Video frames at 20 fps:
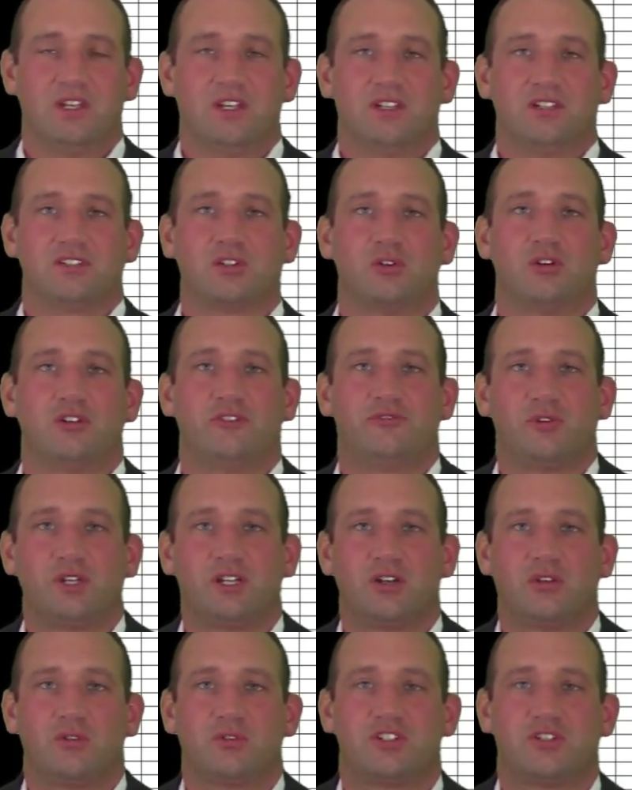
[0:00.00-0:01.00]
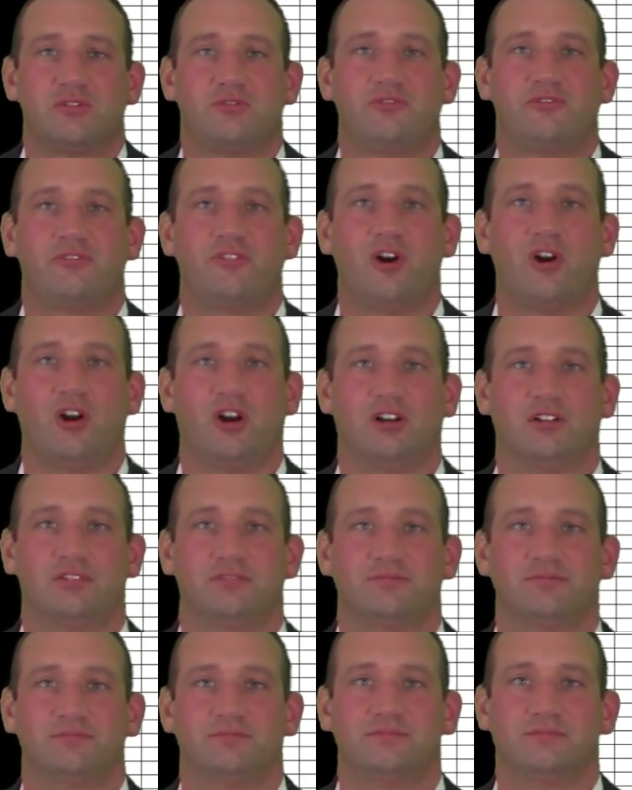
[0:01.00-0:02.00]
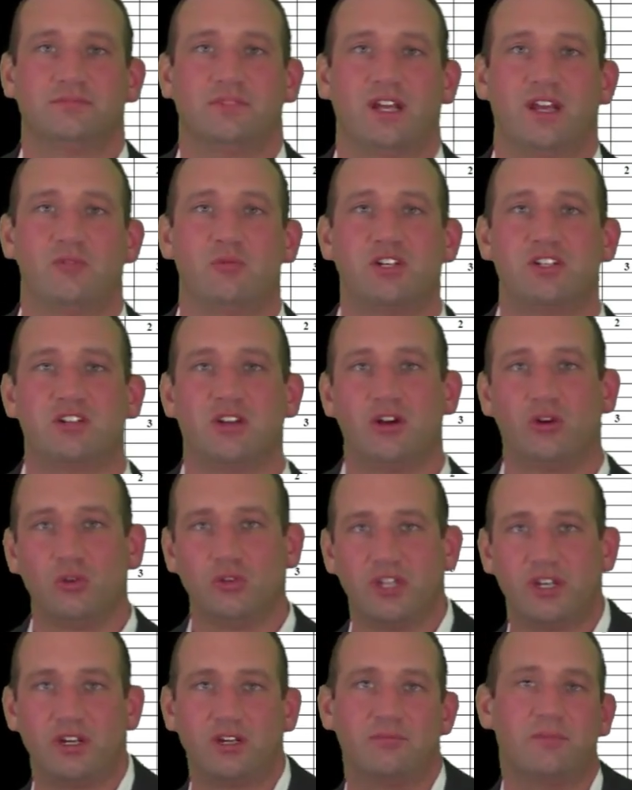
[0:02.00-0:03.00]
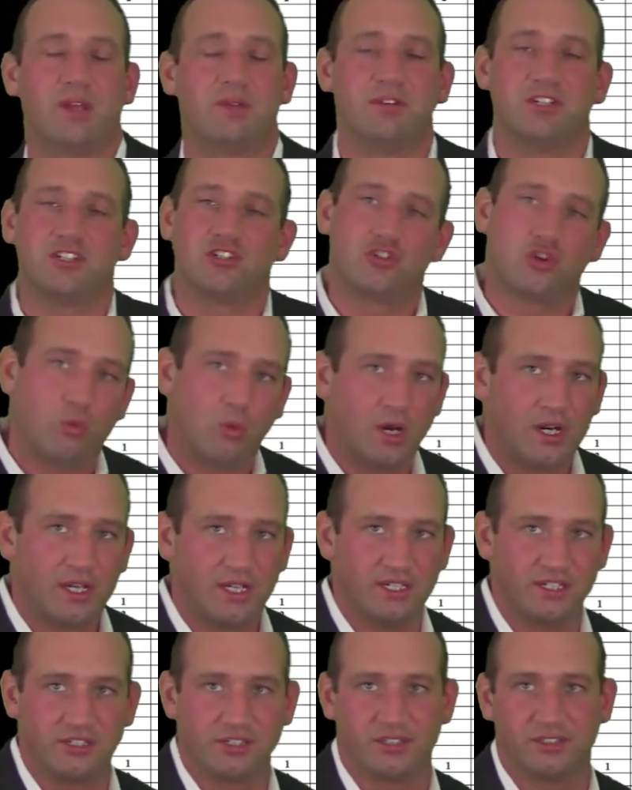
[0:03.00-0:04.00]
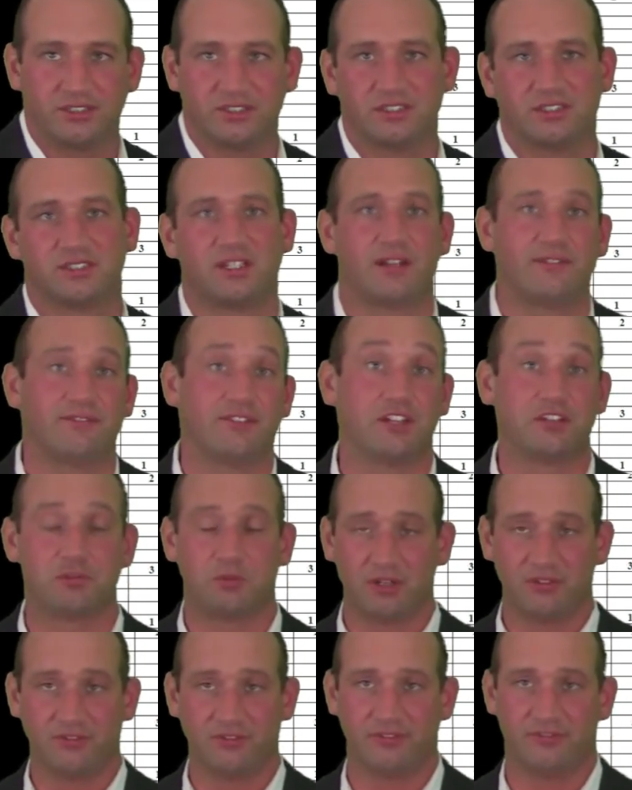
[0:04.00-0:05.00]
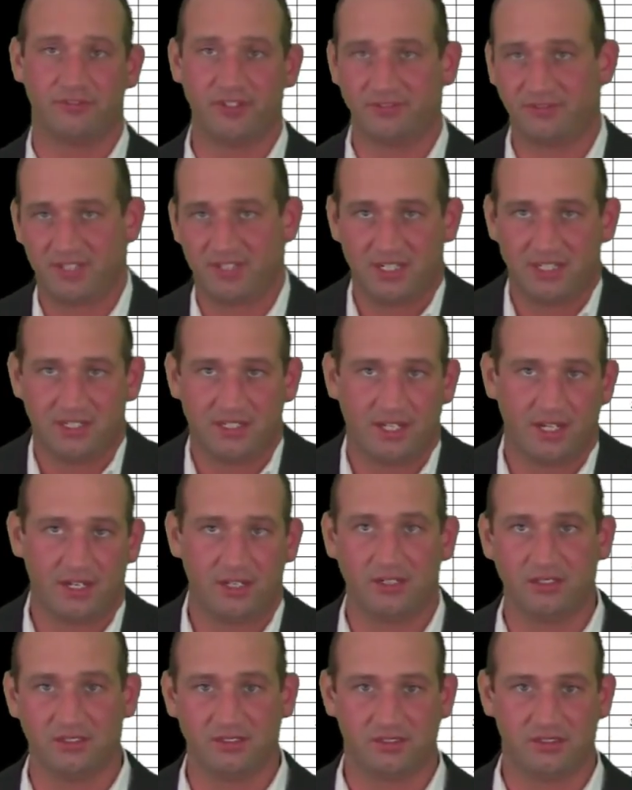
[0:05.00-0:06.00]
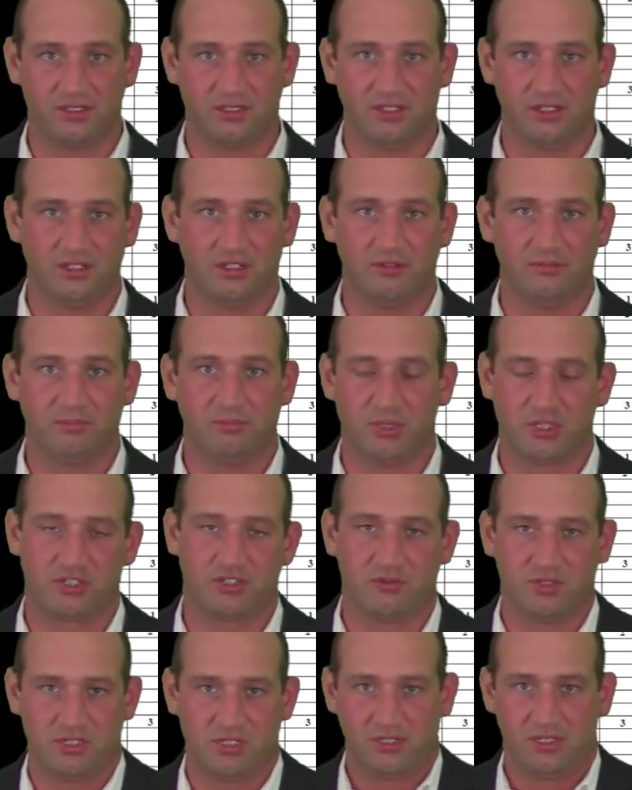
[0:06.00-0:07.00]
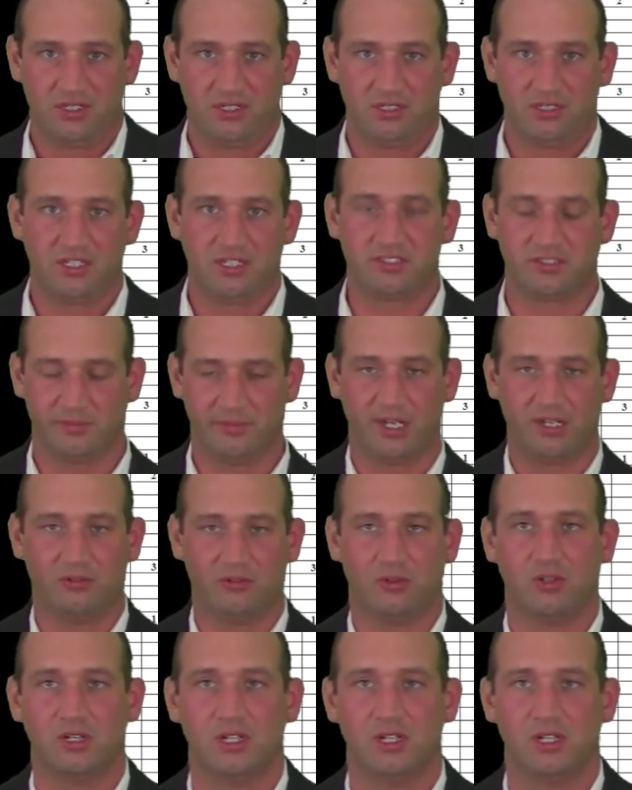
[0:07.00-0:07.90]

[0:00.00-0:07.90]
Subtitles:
So if we go too far, and we hold it at maybe 20 inches instead of the 12 to 15 that is pursuant to the NHTSA manual,